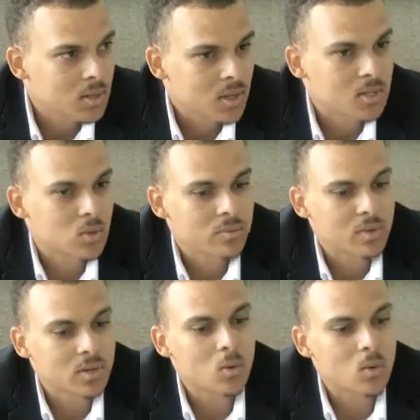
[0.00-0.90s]
And so if
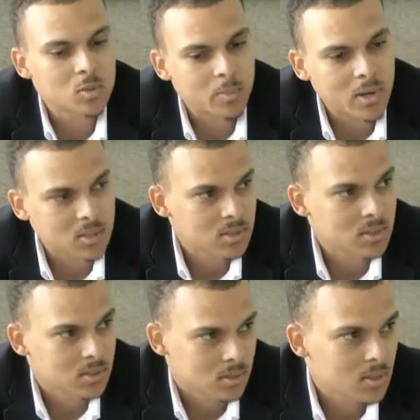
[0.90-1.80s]
it goes bust,
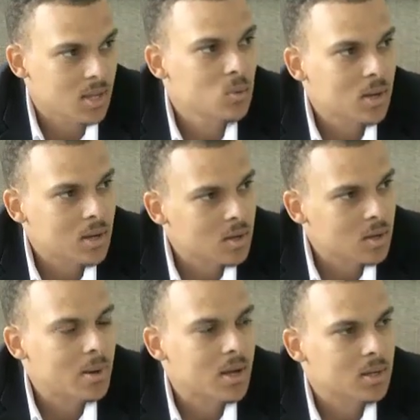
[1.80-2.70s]
then you can look
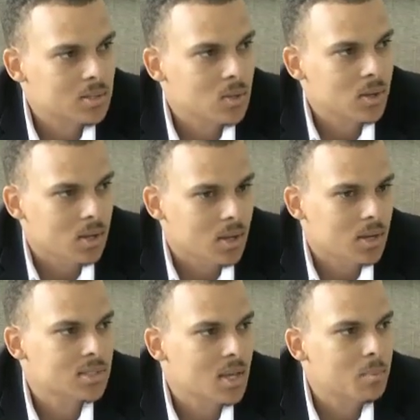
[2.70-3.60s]
back and say, okay, at
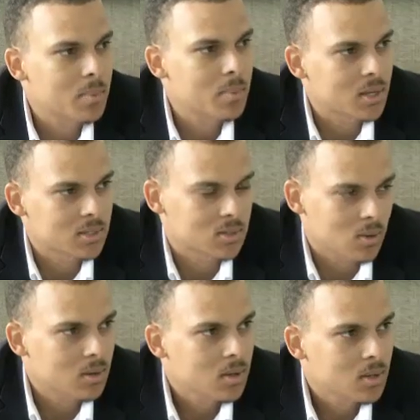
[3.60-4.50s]
least I made this on
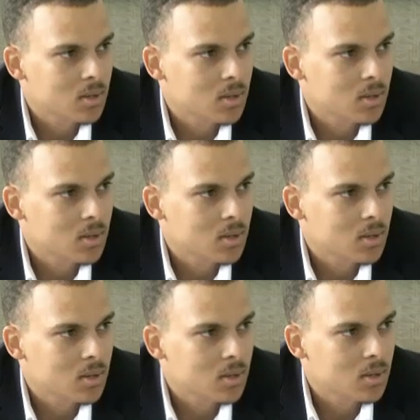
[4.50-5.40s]
some sort
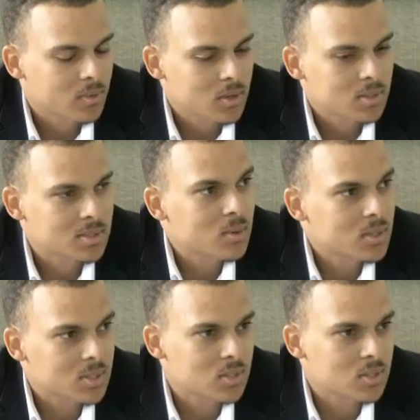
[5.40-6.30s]
of sound
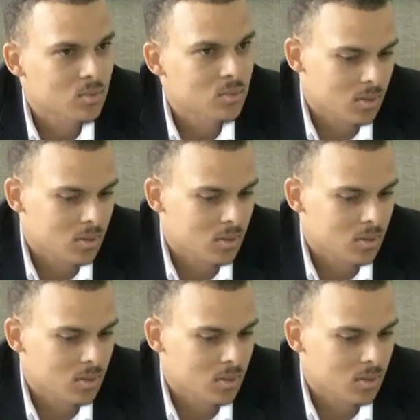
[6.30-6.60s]
decision.